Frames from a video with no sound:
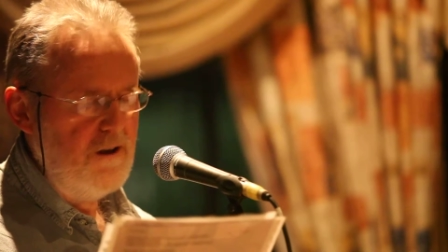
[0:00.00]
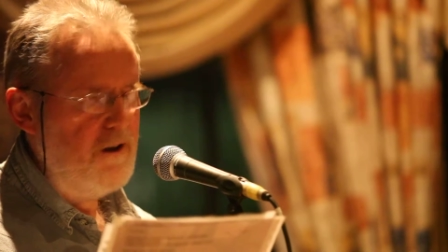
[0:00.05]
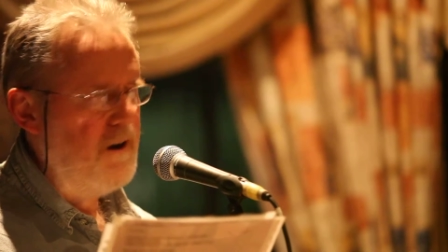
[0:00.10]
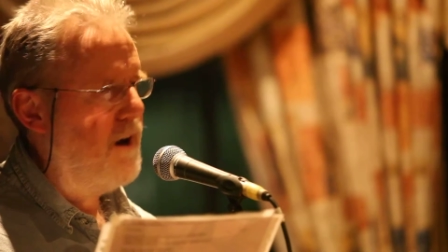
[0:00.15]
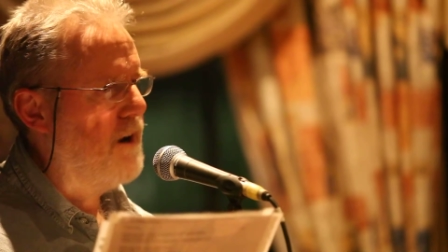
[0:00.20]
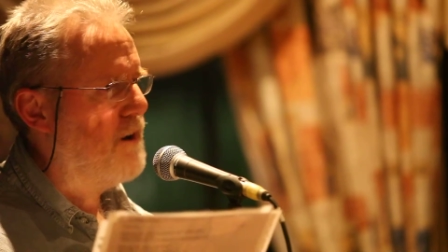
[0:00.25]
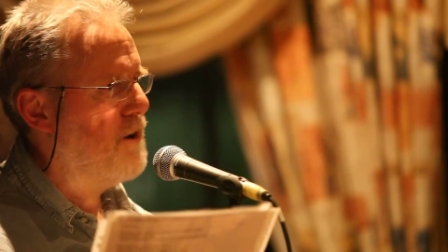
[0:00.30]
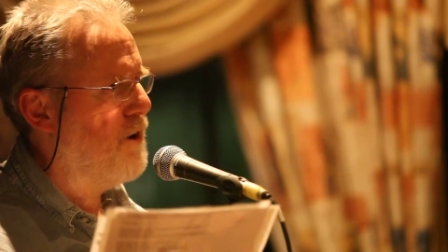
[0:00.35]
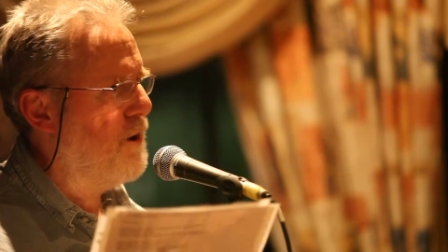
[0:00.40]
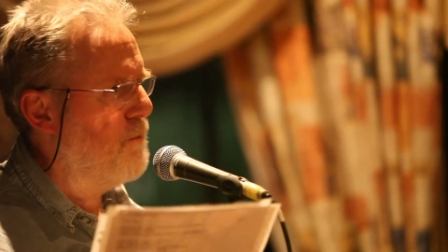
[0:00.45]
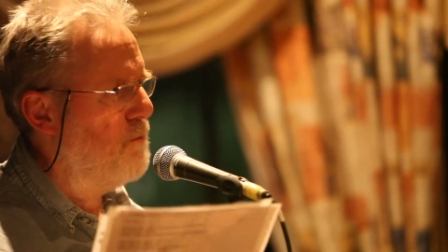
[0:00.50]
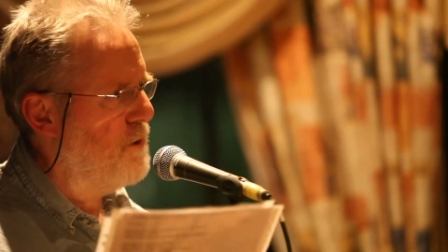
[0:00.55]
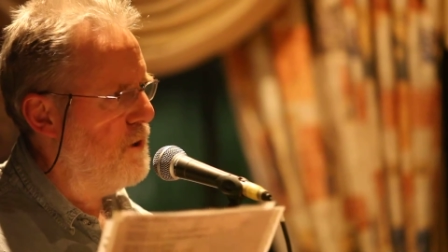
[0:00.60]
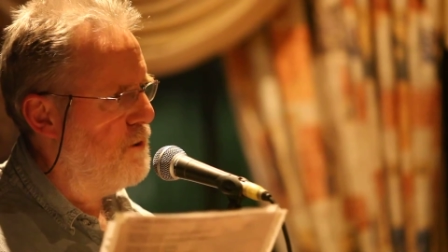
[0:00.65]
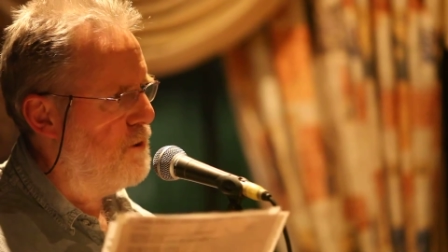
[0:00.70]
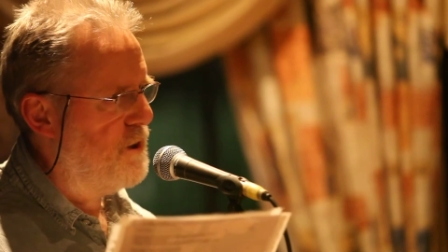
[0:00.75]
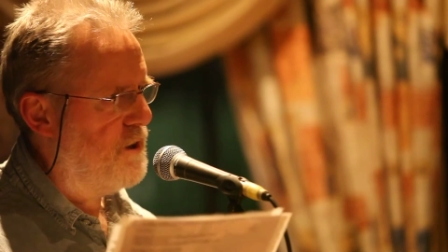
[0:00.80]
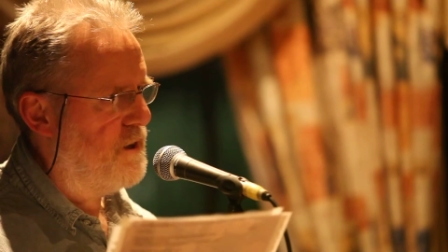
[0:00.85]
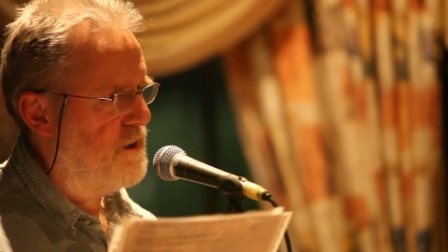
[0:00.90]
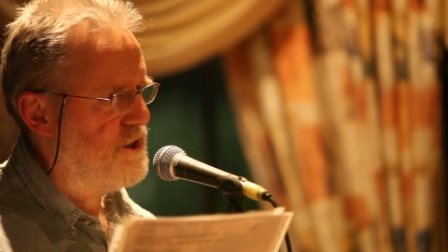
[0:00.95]
I got
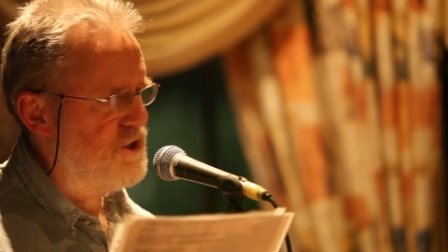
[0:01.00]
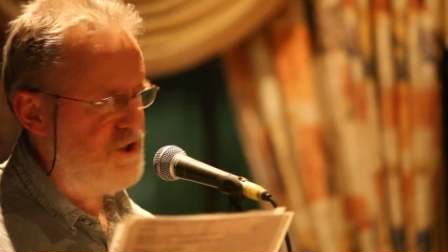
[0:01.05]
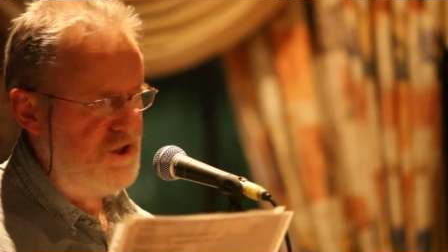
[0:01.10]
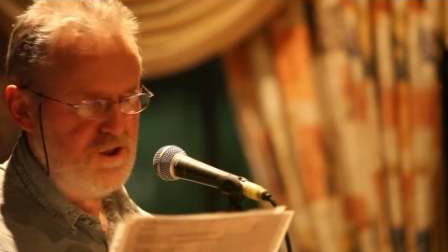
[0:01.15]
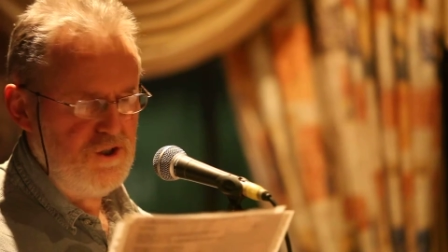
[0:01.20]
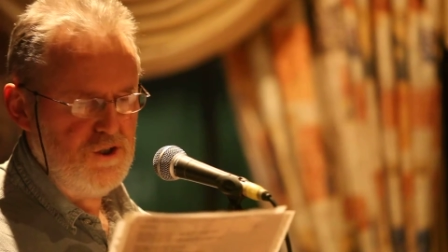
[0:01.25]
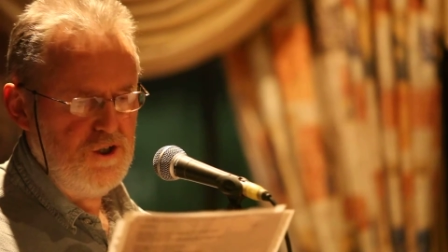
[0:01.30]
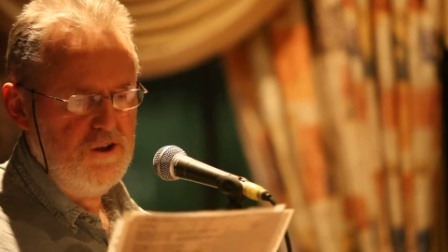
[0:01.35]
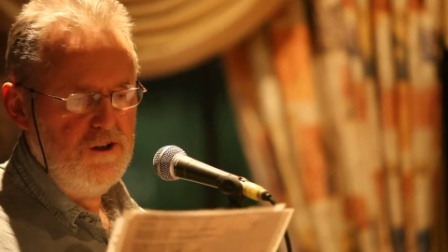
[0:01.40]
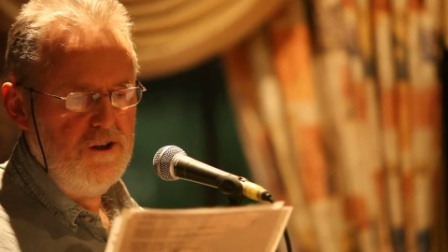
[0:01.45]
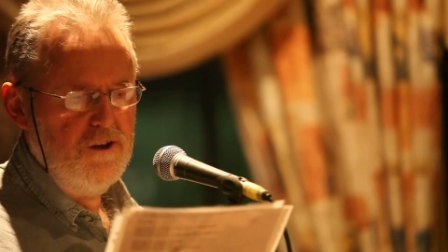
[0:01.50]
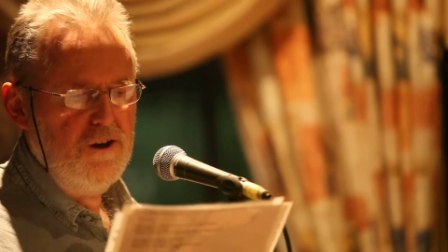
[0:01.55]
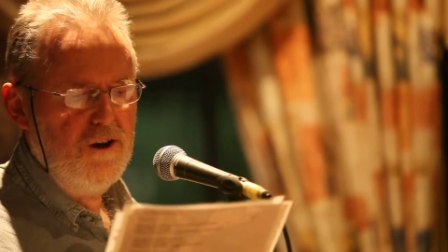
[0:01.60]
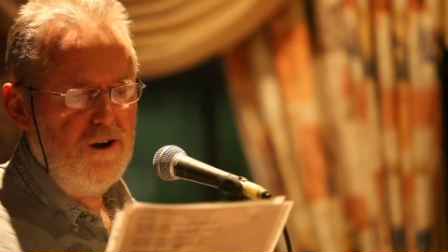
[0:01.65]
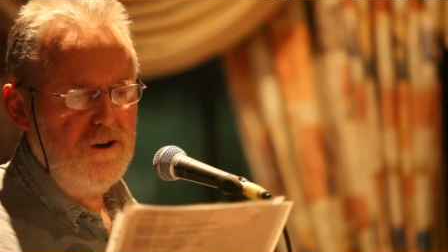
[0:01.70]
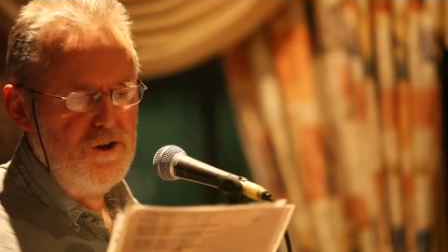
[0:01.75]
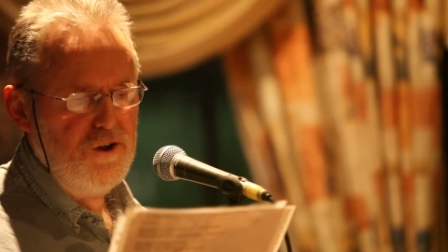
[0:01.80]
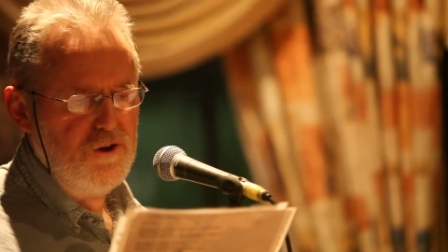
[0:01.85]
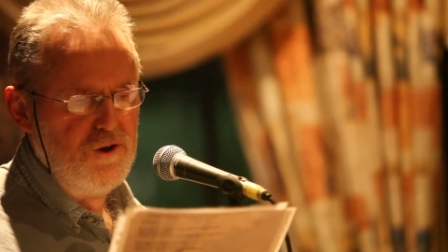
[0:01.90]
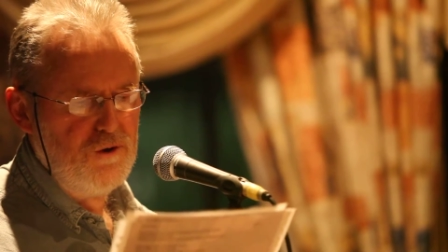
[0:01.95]
mucus
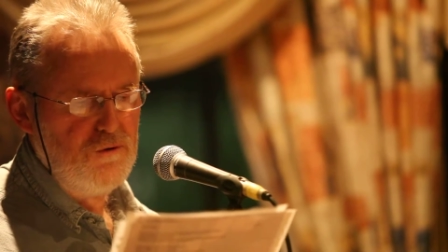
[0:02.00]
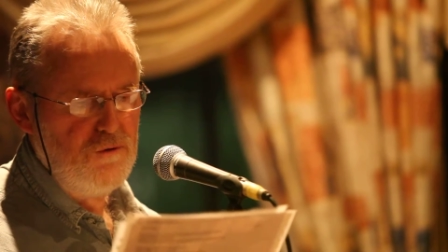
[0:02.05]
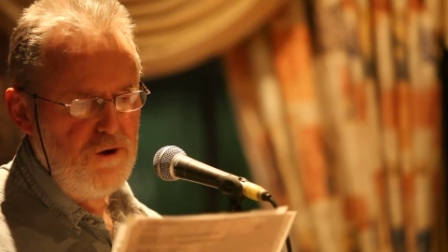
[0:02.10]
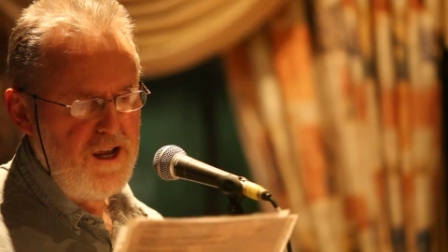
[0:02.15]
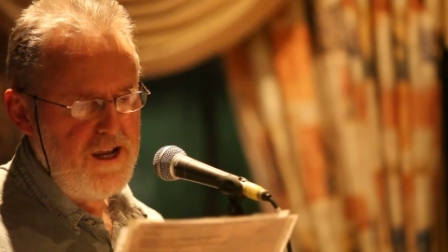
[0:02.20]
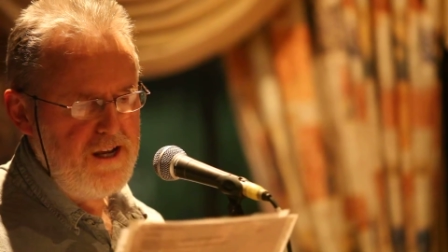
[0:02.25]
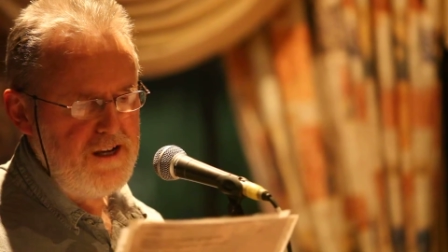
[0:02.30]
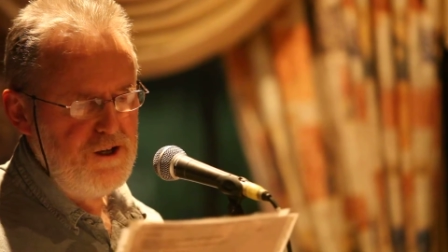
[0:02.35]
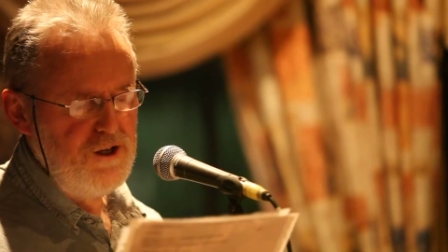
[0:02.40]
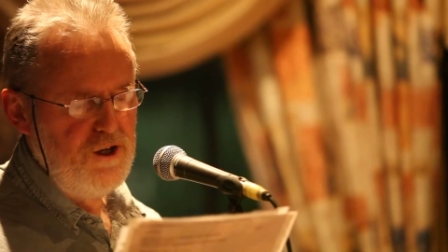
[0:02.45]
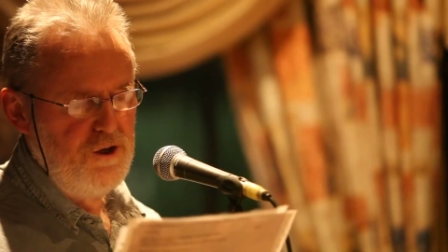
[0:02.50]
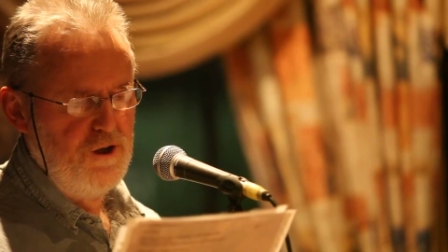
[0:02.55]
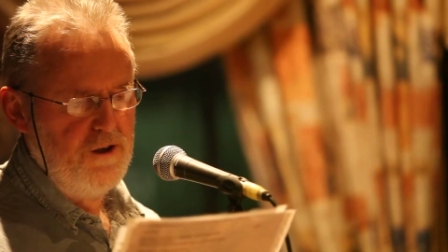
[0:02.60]
on your ring.